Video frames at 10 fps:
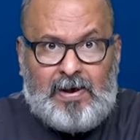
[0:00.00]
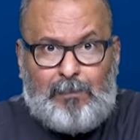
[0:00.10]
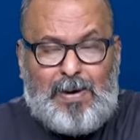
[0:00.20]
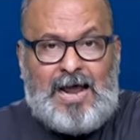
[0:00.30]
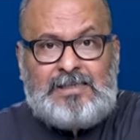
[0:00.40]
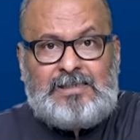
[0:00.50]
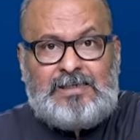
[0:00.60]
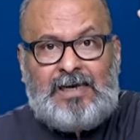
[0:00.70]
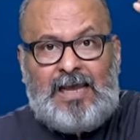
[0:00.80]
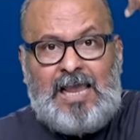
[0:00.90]
March,
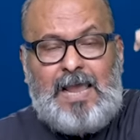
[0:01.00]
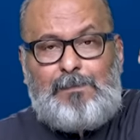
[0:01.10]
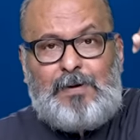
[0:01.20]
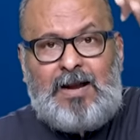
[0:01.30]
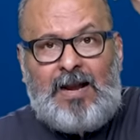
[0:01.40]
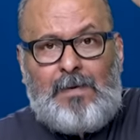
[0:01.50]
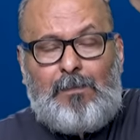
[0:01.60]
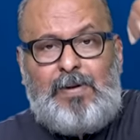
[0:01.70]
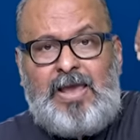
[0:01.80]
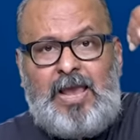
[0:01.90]
April,
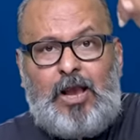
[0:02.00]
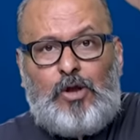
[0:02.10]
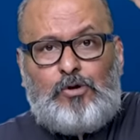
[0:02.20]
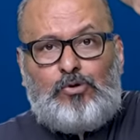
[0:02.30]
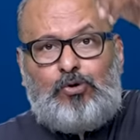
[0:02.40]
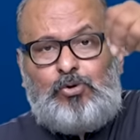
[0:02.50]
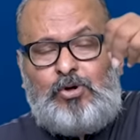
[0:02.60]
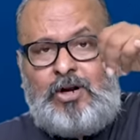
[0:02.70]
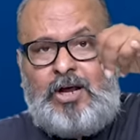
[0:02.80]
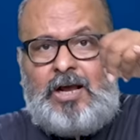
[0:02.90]
May,
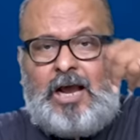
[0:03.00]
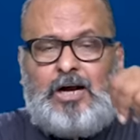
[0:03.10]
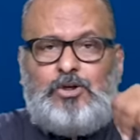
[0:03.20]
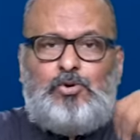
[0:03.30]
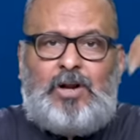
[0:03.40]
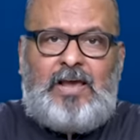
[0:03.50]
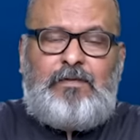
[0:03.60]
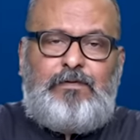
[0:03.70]
June and July.